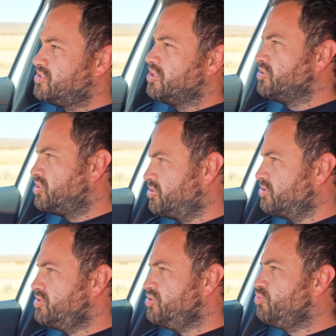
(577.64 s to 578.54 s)
so
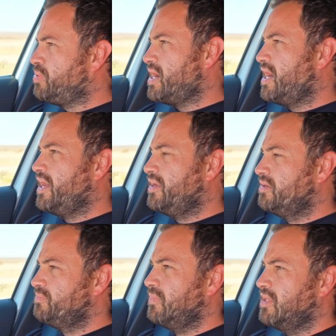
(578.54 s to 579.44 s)
should you buy
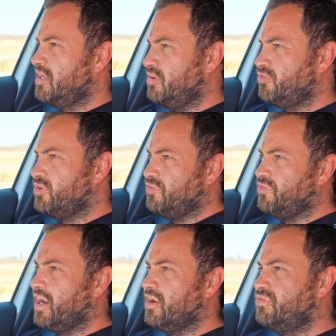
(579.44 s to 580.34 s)
an
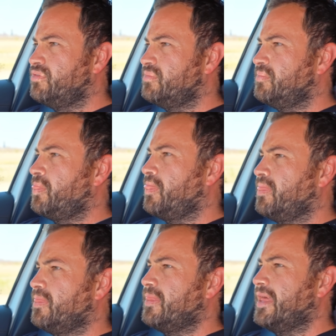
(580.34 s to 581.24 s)
A45
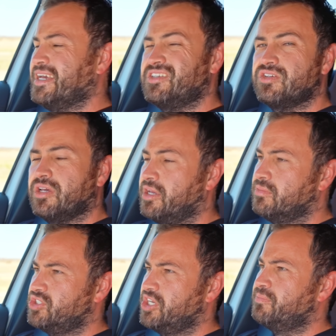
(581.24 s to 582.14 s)
S
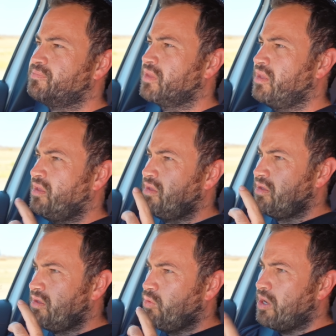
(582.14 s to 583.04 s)
AMG?
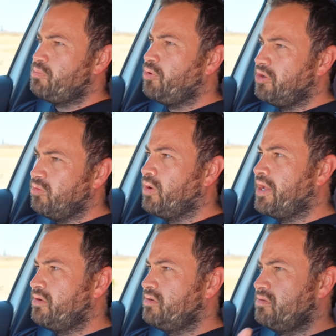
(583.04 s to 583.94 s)

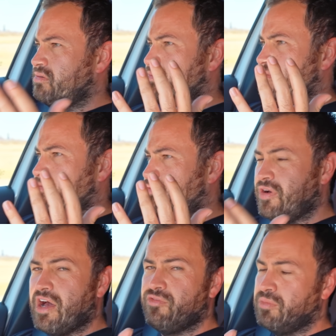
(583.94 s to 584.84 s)

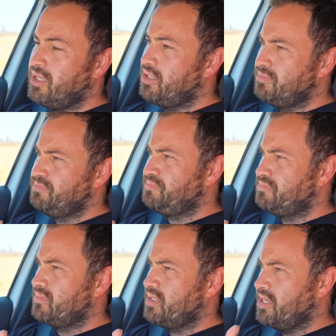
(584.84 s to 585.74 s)
1.15
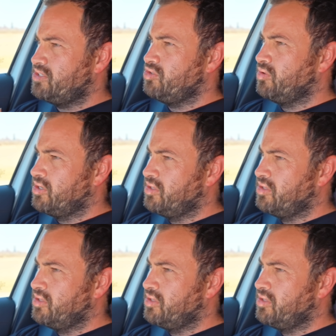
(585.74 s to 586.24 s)
million gets you one